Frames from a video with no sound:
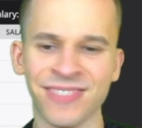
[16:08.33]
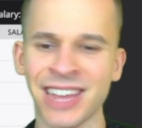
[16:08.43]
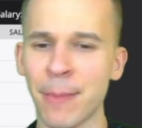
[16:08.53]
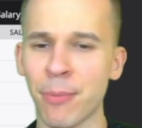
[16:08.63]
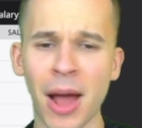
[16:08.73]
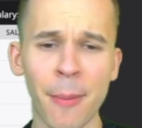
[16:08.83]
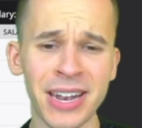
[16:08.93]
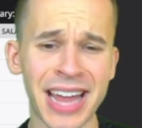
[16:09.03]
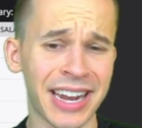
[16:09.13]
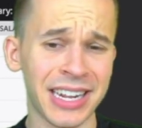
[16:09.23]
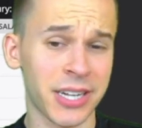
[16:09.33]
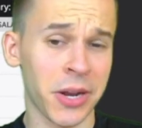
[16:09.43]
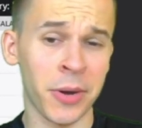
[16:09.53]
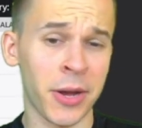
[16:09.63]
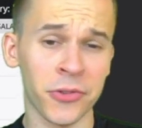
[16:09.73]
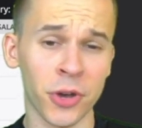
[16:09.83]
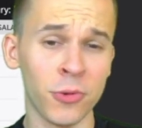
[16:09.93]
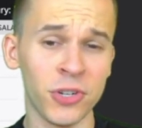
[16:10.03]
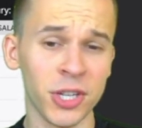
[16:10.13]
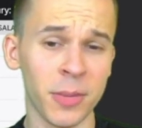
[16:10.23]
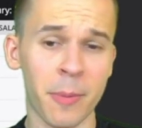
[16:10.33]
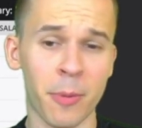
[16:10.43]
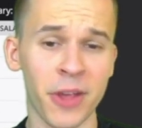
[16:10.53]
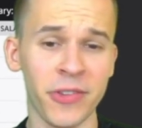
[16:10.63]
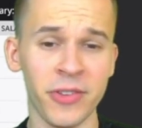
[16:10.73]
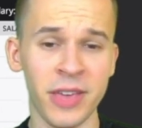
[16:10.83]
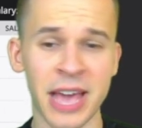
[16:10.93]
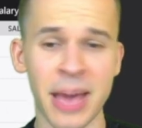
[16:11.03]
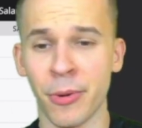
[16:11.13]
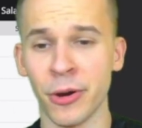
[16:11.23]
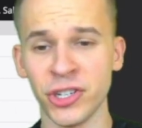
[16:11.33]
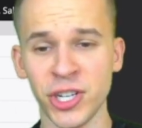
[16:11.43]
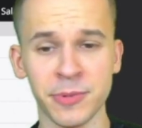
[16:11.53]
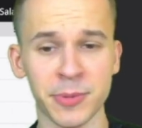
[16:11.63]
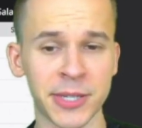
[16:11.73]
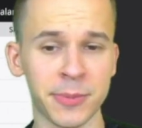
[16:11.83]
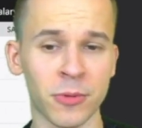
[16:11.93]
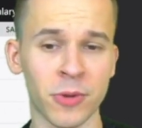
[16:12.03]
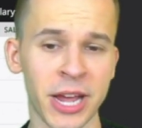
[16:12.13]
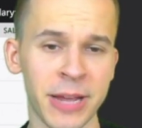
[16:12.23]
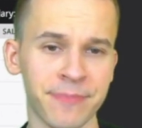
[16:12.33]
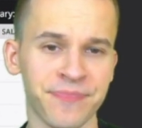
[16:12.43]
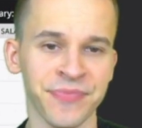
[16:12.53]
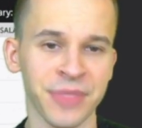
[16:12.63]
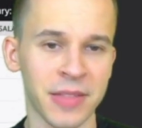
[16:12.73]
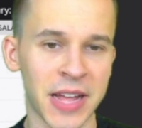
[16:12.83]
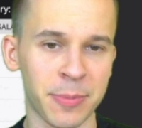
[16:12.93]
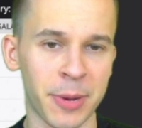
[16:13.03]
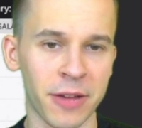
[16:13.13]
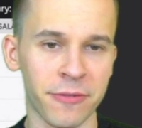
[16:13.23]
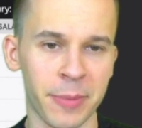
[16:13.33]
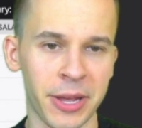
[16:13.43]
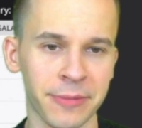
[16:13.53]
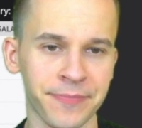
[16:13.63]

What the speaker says: And I'm probably not going to attend anyone else. OG a little bit pricey. Ken Burch seems priced about right. That's about it for me.